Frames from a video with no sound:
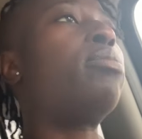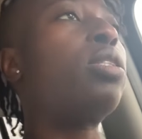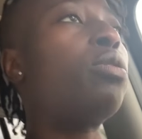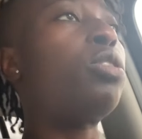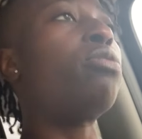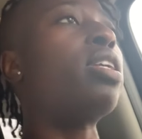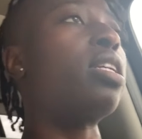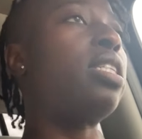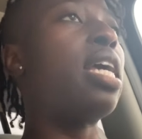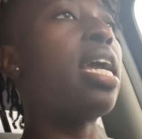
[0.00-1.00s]
So during
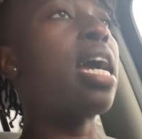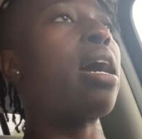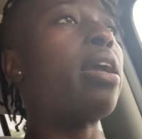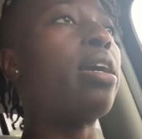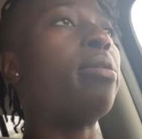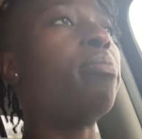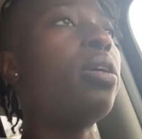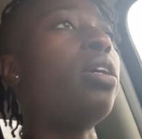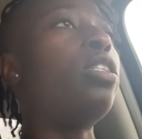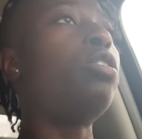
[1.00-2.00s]
the day, I am
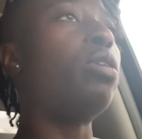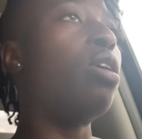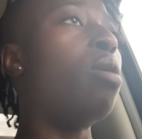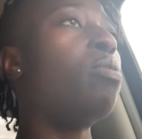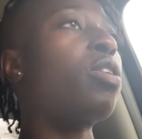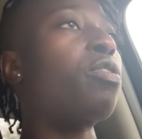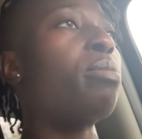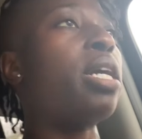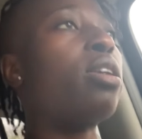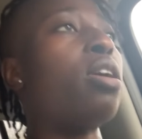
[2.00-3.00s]
doing homework with
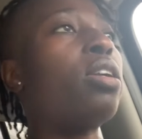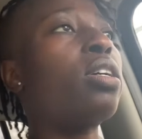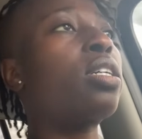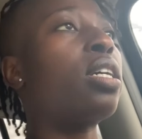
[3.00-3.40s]
my daughter,